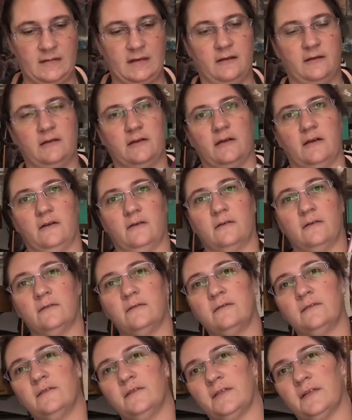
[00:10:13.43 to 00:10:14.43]
There you go.
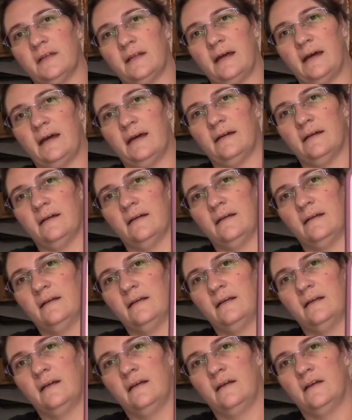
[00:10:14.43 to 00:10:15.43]
See that?
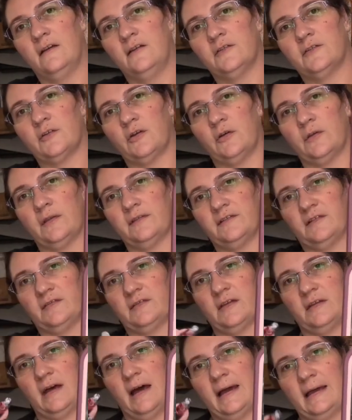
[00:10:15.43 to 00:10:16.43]
So
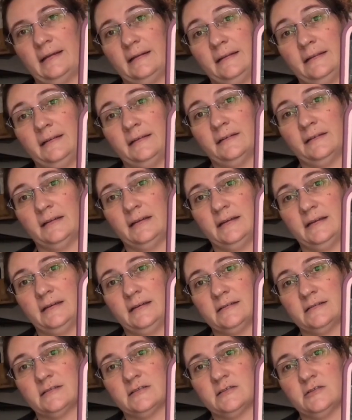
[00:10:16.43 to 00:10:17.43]
the idea
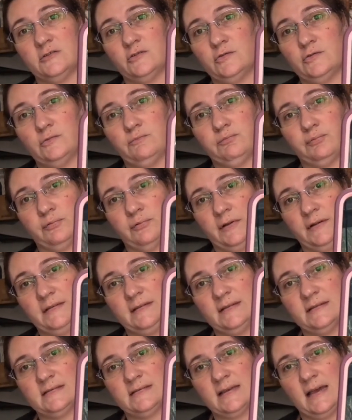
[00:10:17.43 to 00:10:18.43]
is to
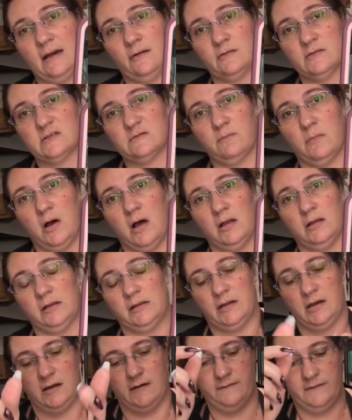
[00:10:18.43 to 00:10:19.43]
print this out small
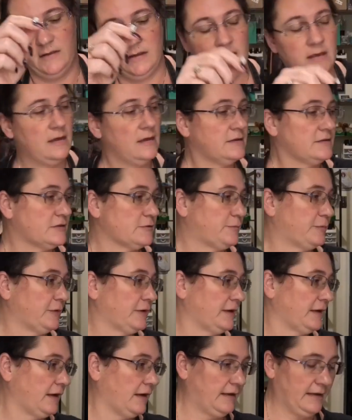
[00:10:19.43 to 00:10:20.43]
enough to
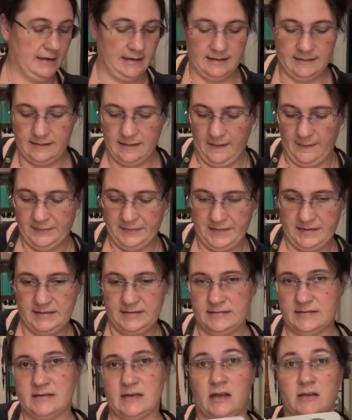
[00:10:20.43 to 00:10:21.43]
put in
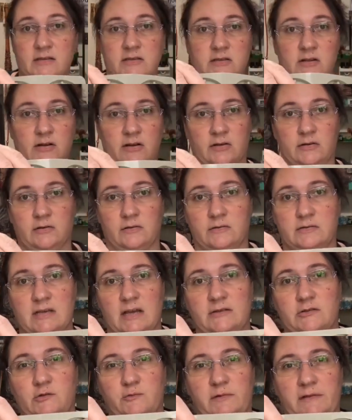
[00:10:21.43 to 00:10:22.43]
these circles.
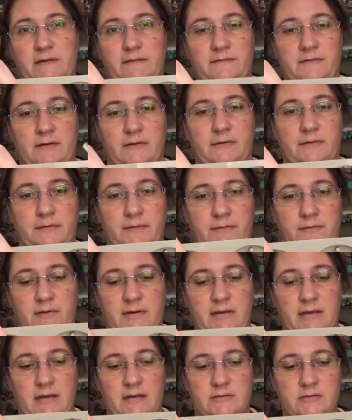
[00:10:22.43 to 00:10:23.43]
I do believe they're
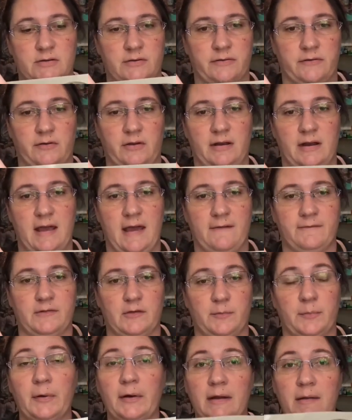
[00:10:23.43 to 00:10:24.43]
3" or 3.5.
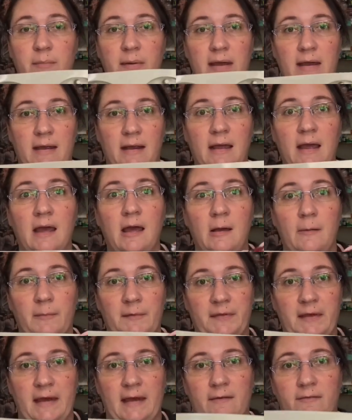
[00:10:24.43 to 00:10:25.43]
They're pretty big,
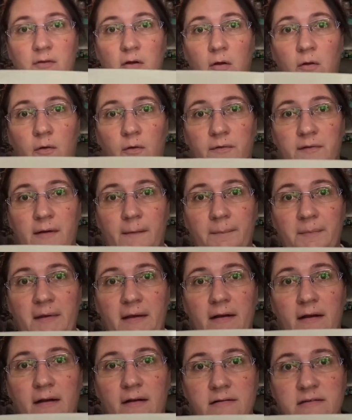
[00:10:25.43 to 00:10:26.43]
but they have the holes up
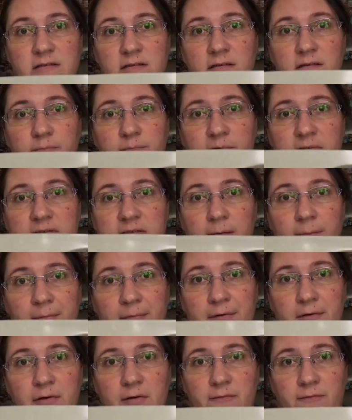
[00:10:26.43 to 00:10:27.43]
there to put
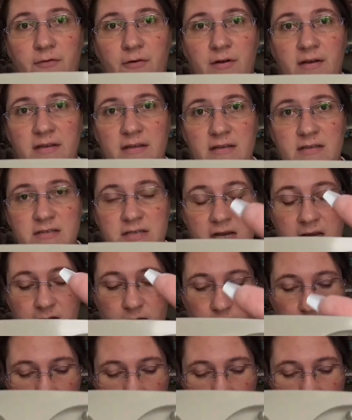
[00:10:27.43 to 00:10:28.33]
something for a keychain